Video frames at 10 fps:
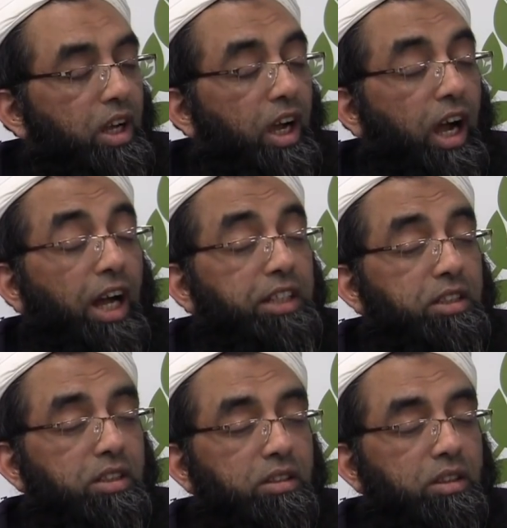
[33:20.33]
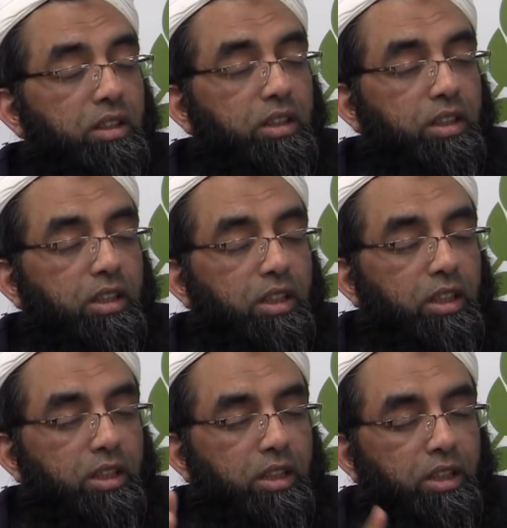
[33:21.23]
And
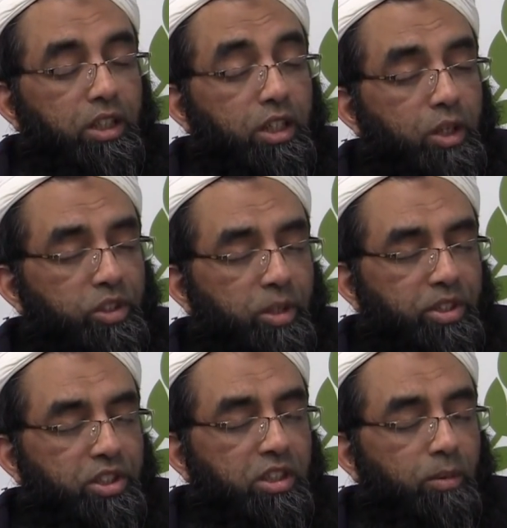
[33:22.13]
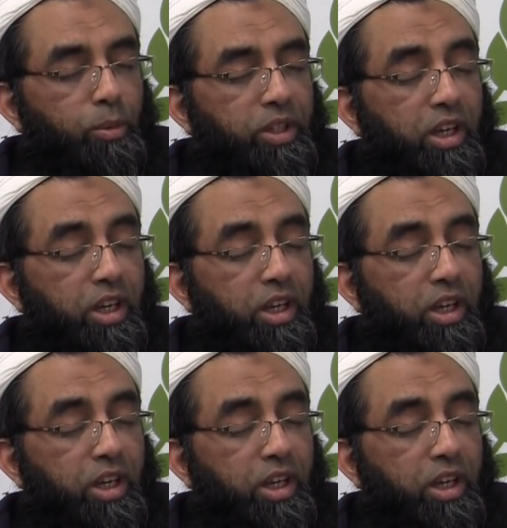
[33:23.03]
he was in Masjid Nabawi.